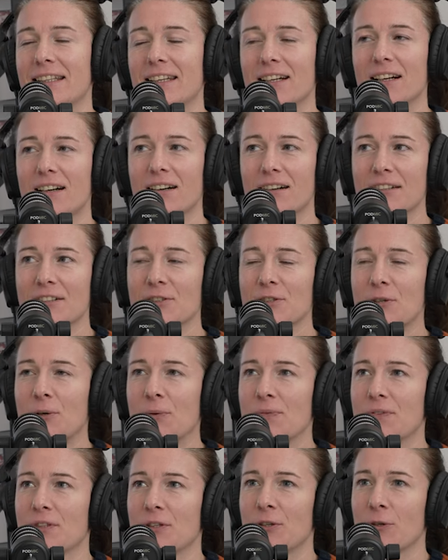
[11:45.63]
at the
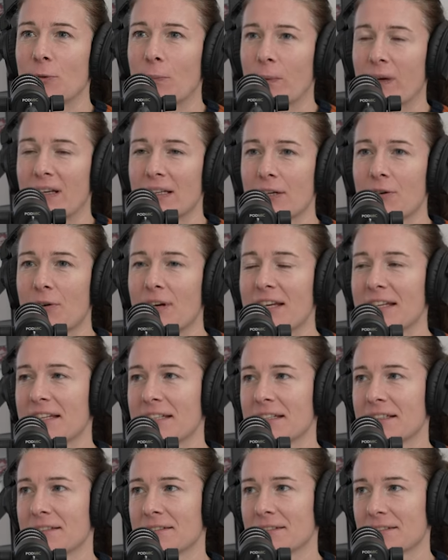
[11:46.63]
heart of the European
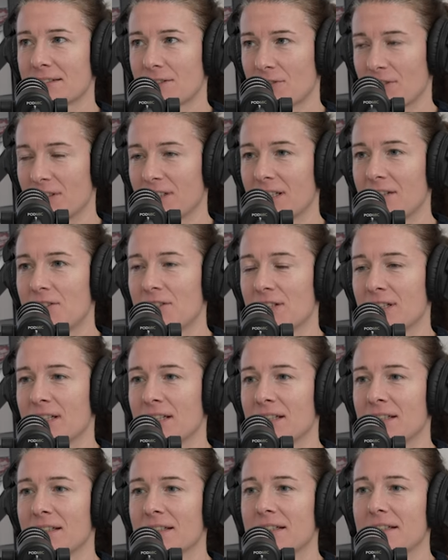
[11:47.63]
Green Deal
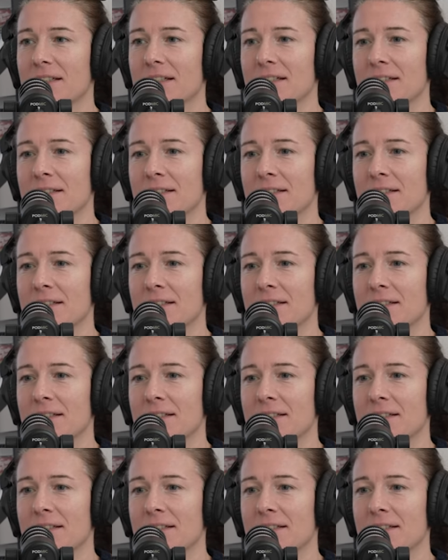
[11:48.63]
strategy